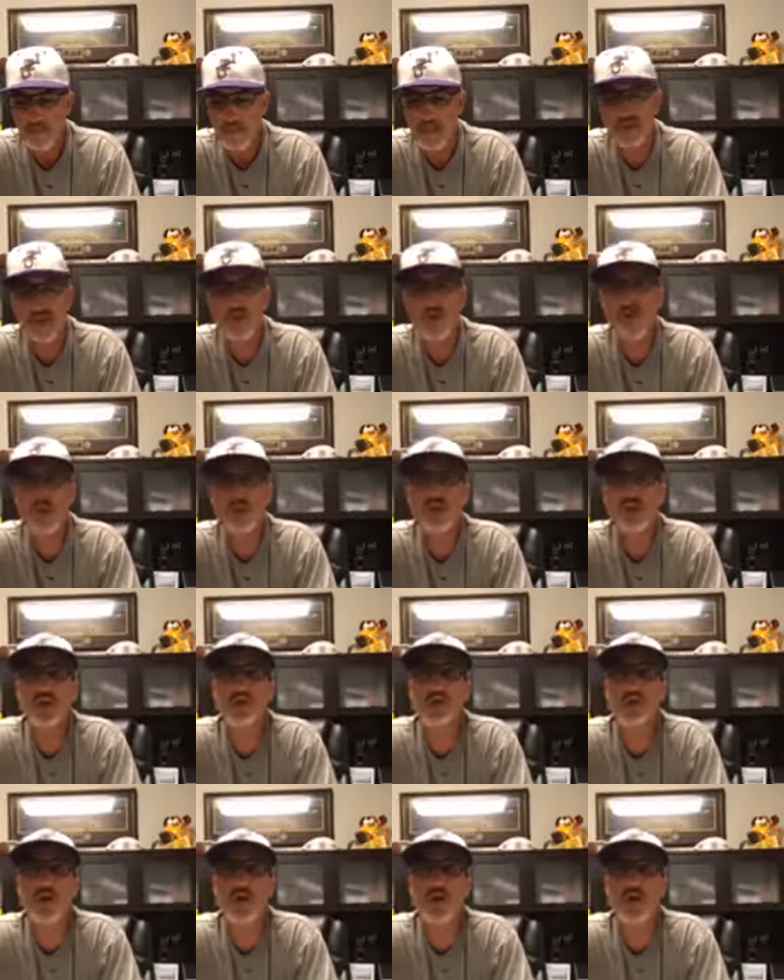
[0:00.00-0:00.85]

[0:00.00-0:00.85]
But you could